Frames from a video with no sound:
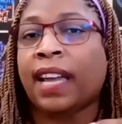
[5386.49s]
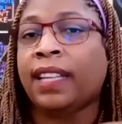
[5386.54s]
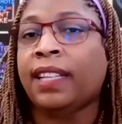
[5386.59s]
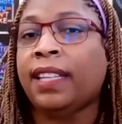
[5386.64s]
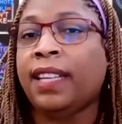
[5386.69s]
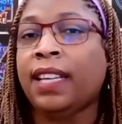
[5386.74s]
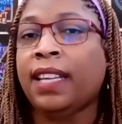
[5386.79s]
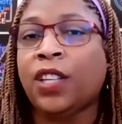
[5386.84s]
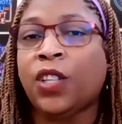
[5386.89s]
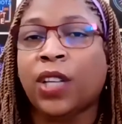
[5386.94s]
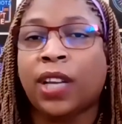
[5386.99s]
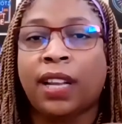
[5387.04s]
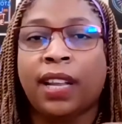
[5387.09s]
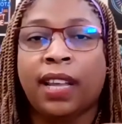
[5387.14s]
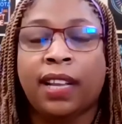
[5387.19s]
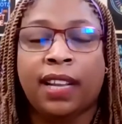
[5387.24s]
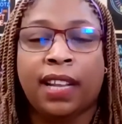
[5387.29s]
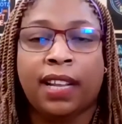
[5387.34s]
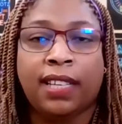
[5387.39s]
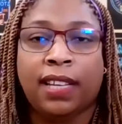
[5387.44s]
If they can
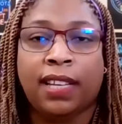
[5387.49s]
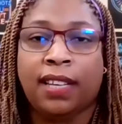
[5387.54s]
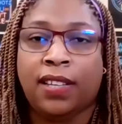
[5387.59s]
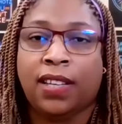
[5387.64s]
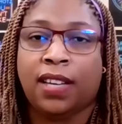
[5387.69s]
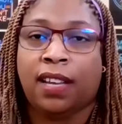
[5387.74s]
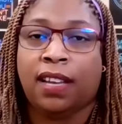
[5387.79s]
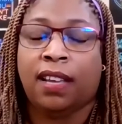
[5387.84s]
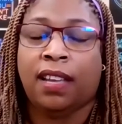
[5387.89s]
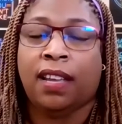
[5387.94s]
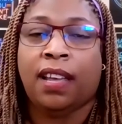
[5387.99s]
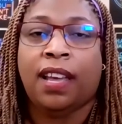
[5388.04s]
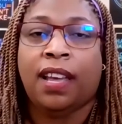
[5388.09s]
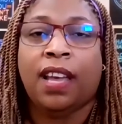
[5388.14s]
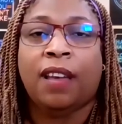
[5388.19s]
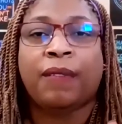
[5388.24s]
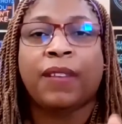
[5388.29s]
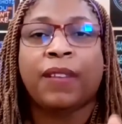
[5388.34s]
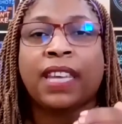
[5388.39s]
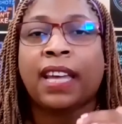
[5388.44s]
DJ, let them
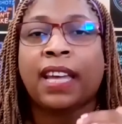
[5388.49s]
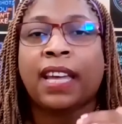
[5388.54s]
DJ.